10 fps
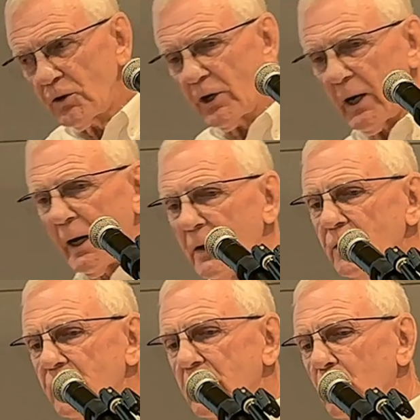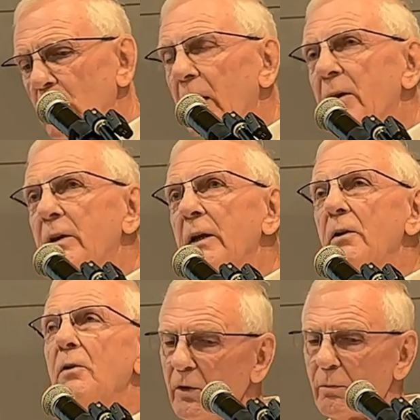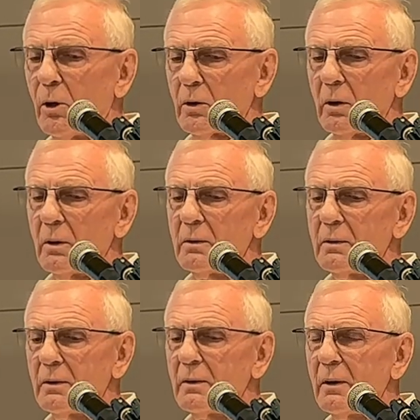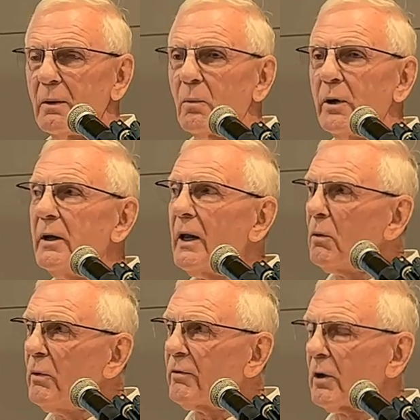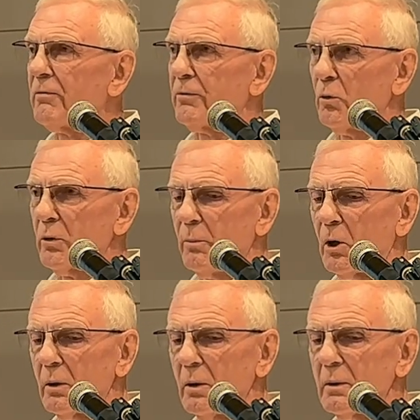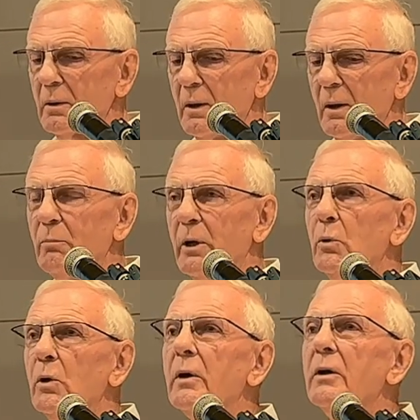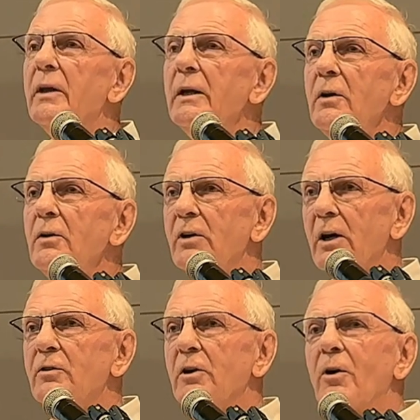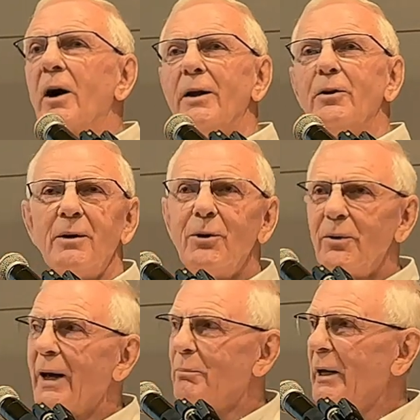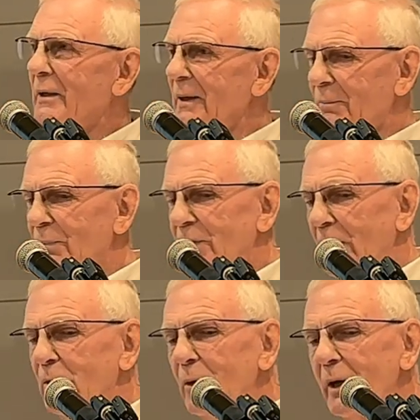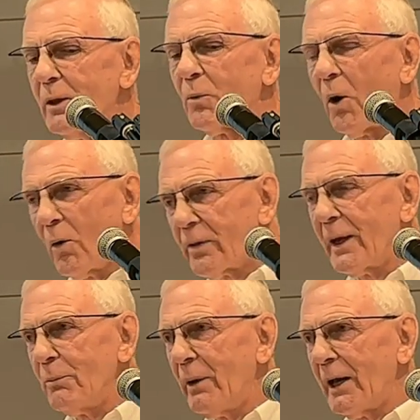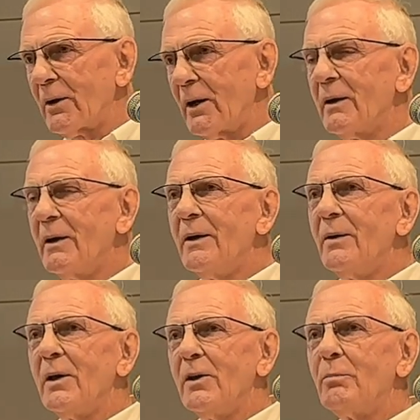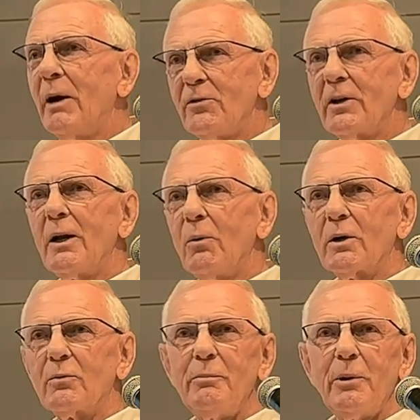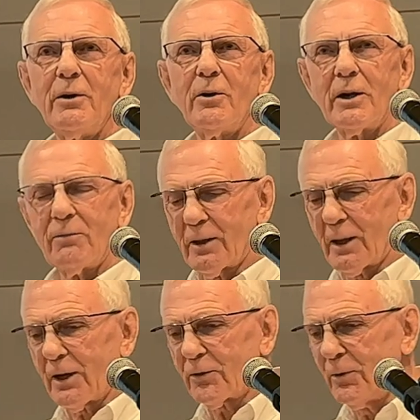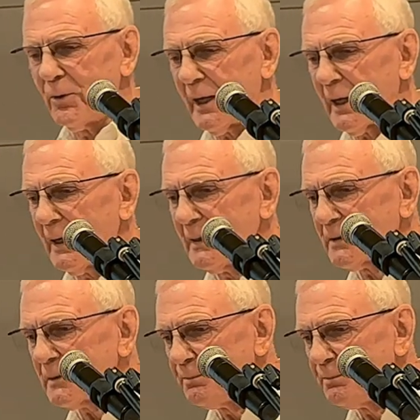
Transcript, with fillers: change, we'll continue this model. We know we've got a flawed model, but we'll continue just to try and do that better. So doing the wrong thing better is basically what we've been doing for the last few decades.